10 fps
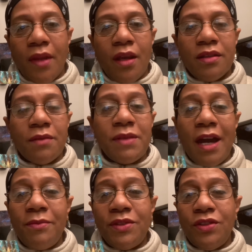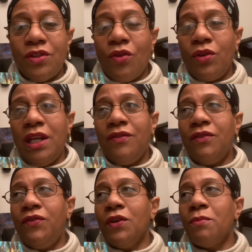Sometimes you don't even
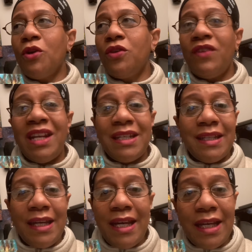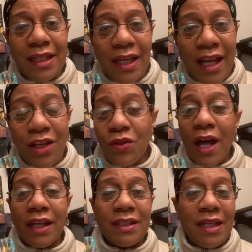feel motivated to eat, and you
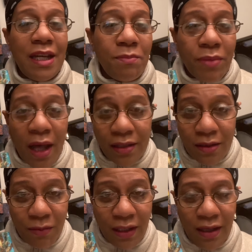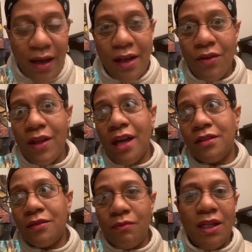like to eat possibly. I know
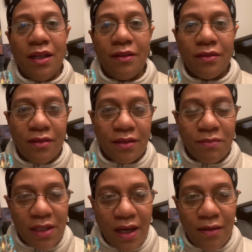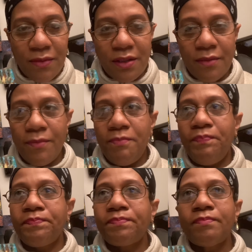that's me sometimes.
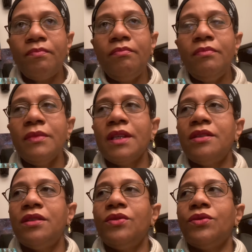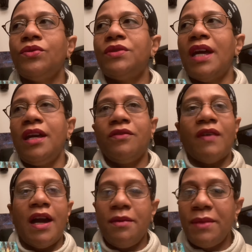To take
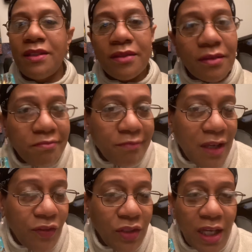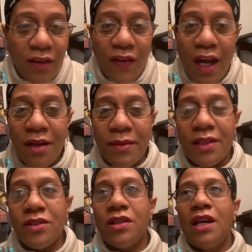vitamins, if you take
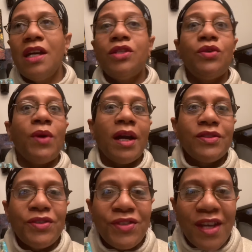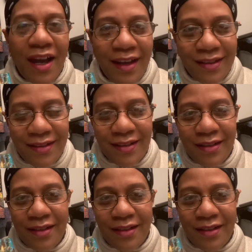vitamins. To exercise.